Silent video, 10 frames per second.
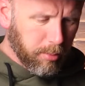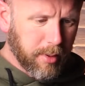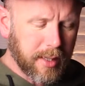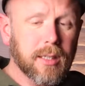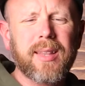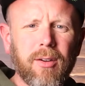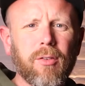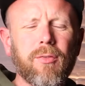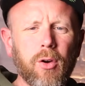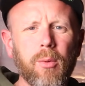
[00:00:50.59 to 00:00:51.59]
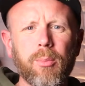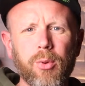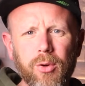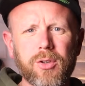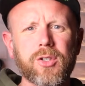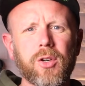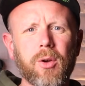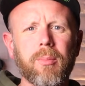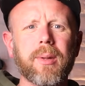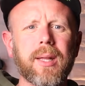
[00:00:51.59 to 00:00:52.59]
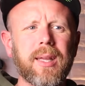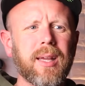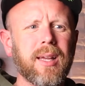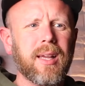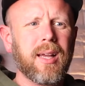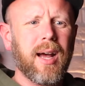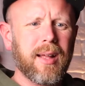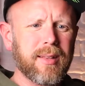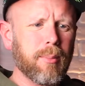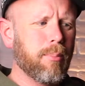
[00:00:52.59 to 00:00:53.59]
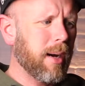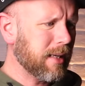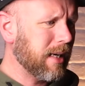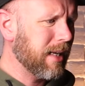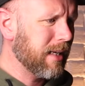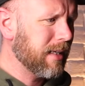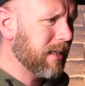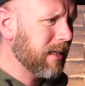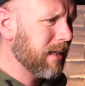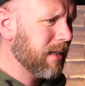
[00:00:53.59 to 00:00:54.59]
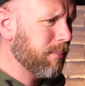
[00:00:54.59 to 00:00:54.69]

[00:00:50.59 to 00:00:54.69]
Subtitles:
company. They're a film production company and they're battling